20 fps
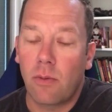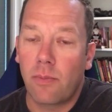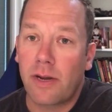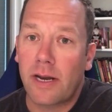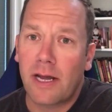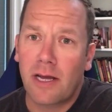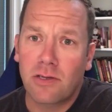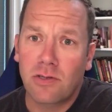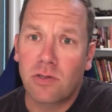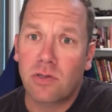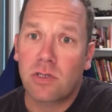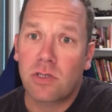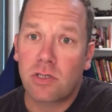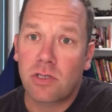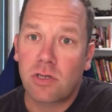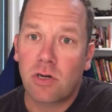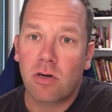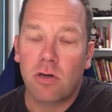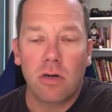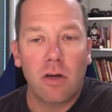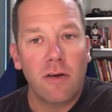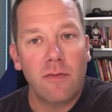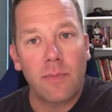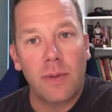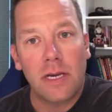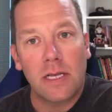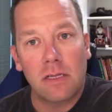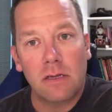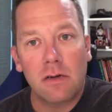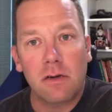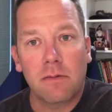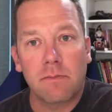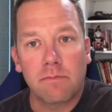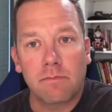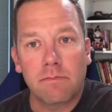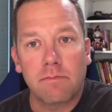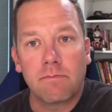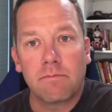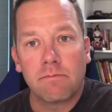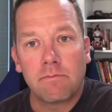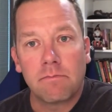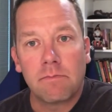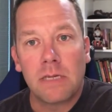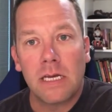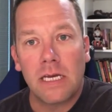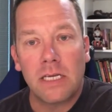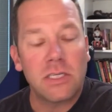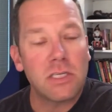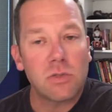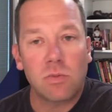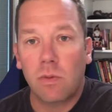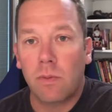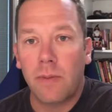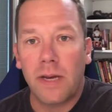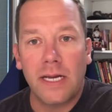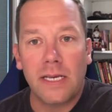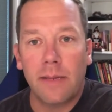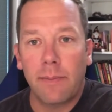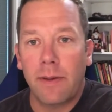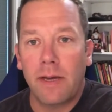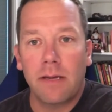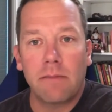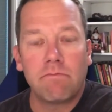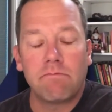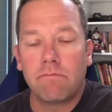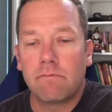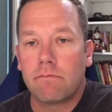but I also just turned off my alarm and just went back to bed.